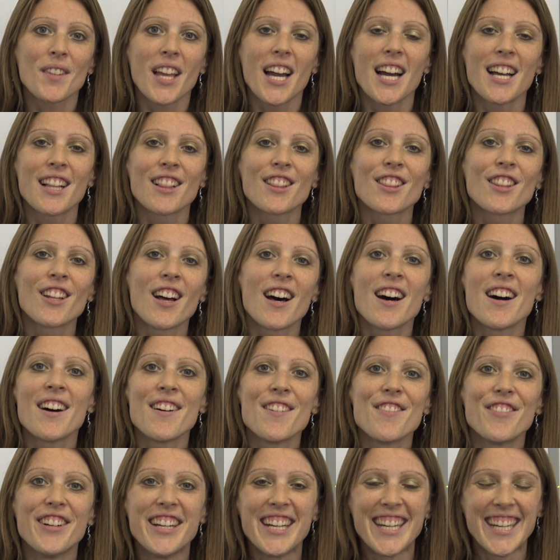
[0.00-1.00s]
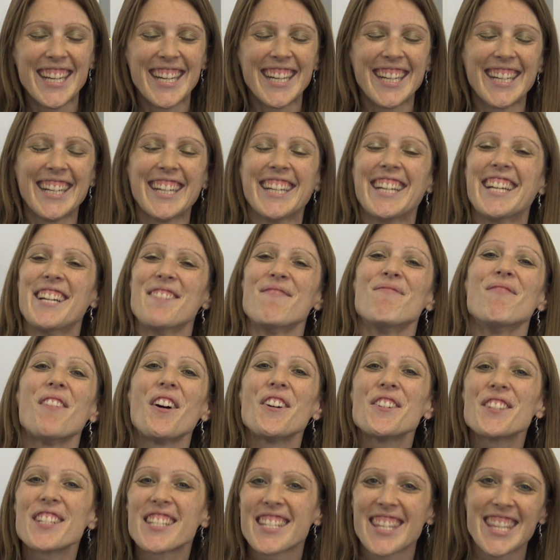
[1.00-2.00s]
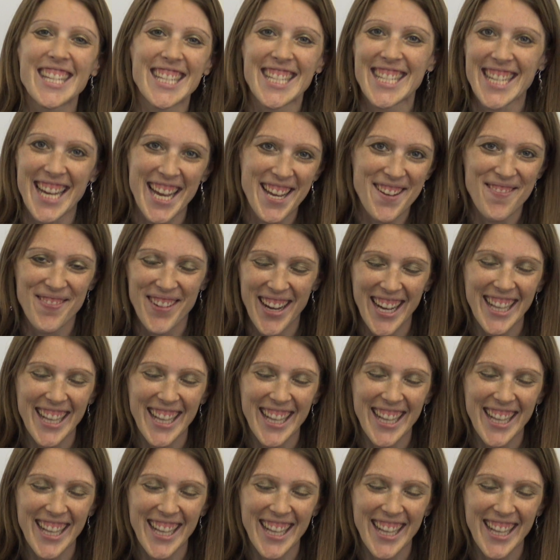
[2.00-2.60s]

I love, most of the time,